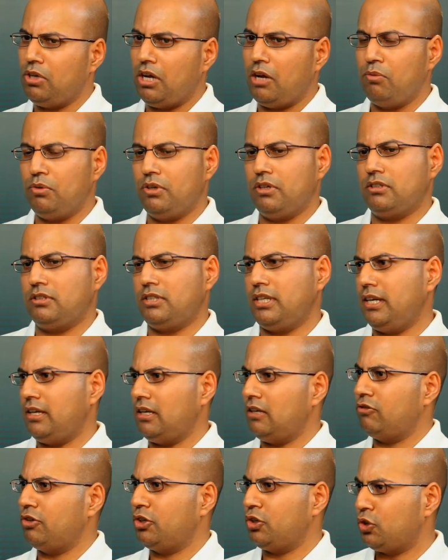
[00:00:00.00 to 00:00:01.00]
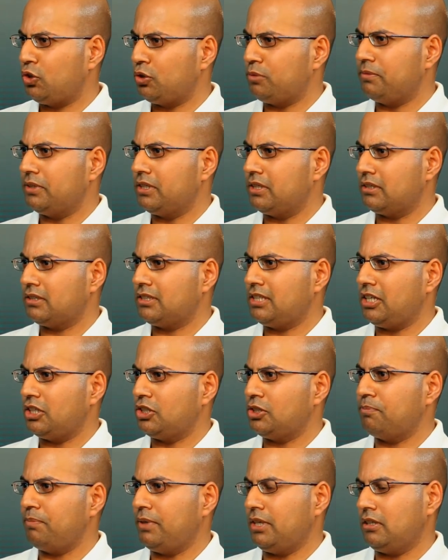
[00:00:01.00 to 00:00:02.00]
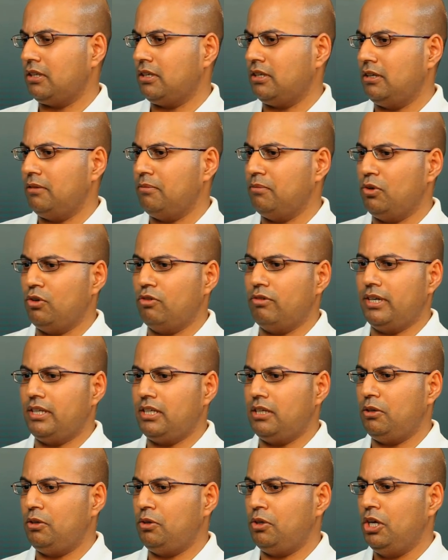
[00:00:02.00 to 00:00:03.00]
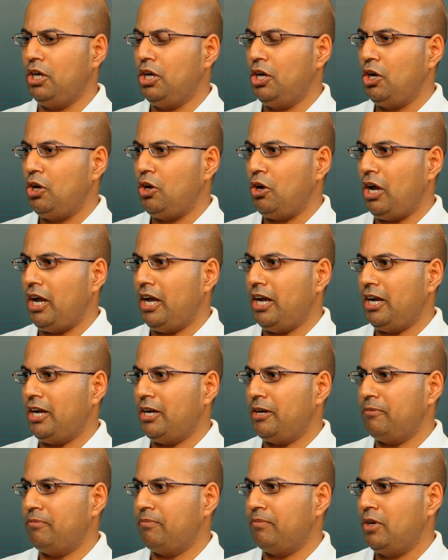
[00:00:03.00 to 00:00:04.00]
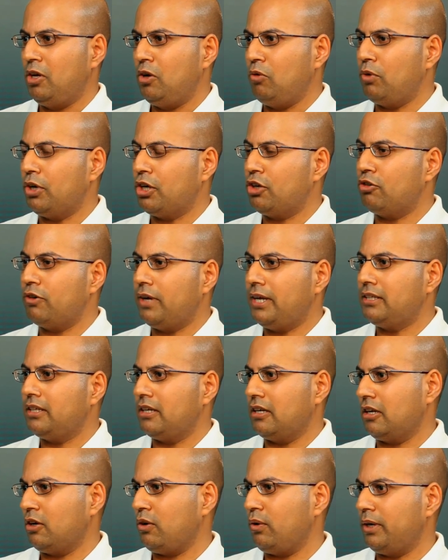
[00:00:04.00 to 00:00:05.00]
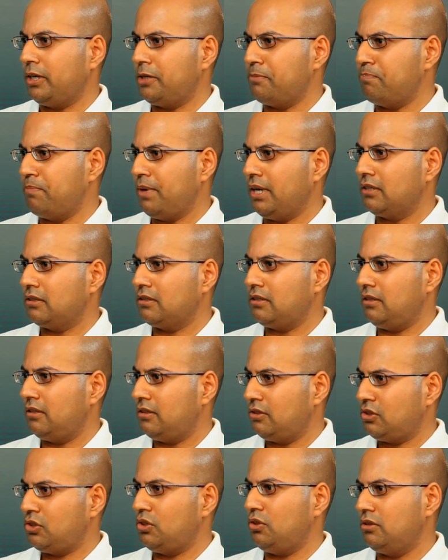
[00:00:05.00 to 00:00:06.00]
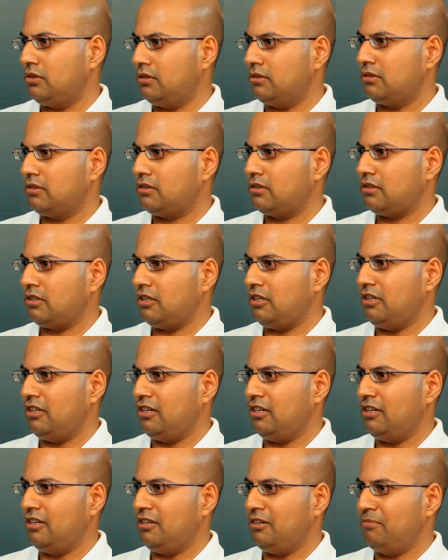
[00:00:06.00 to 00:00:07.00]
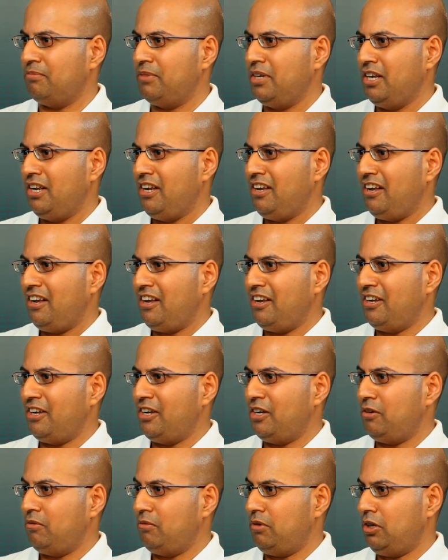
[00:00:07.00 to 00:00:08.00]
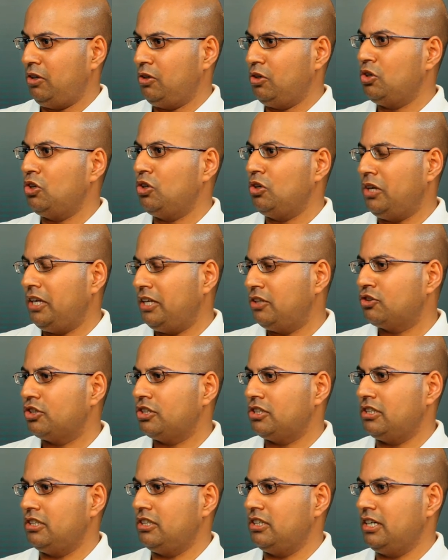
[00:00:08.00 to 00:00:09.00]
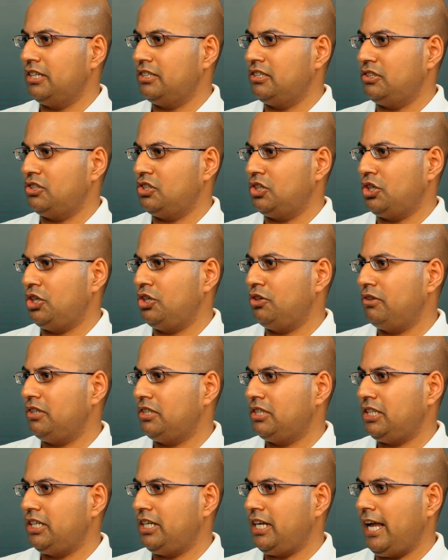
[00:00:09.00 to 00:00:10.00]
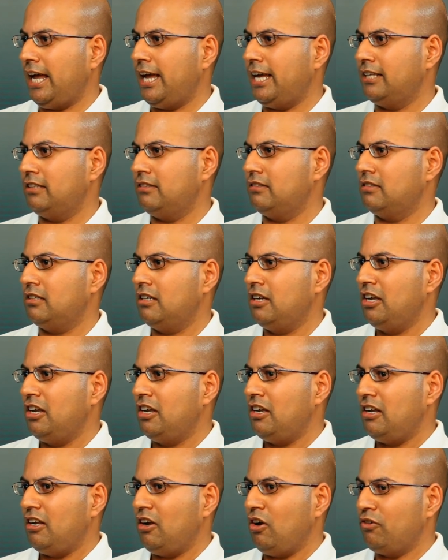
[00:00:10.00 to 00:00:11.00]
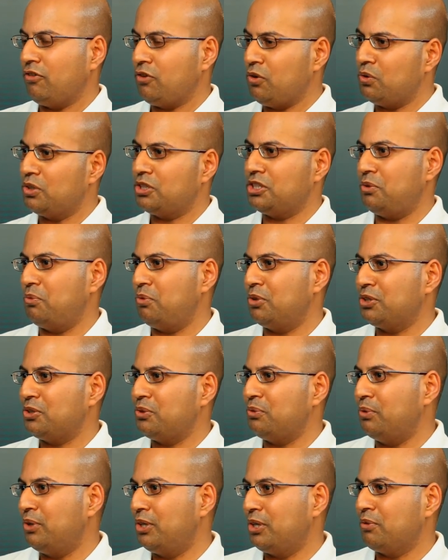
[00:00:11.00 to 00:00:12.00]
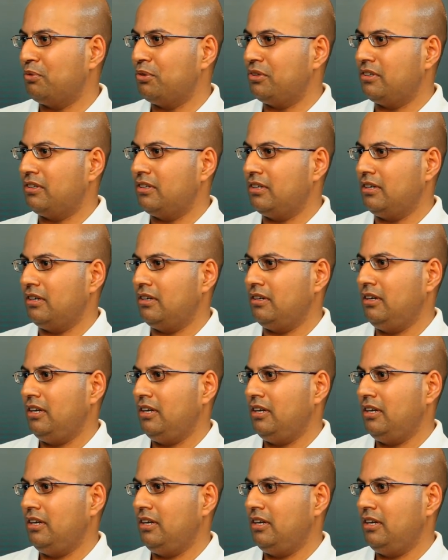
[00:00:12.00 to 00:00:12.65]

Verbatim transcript: I wouldn't say recruitment as such, but um, already um, we're creating a, quite a buzz in the students um, uh, interested in I T security. And of course, they want to work with uh,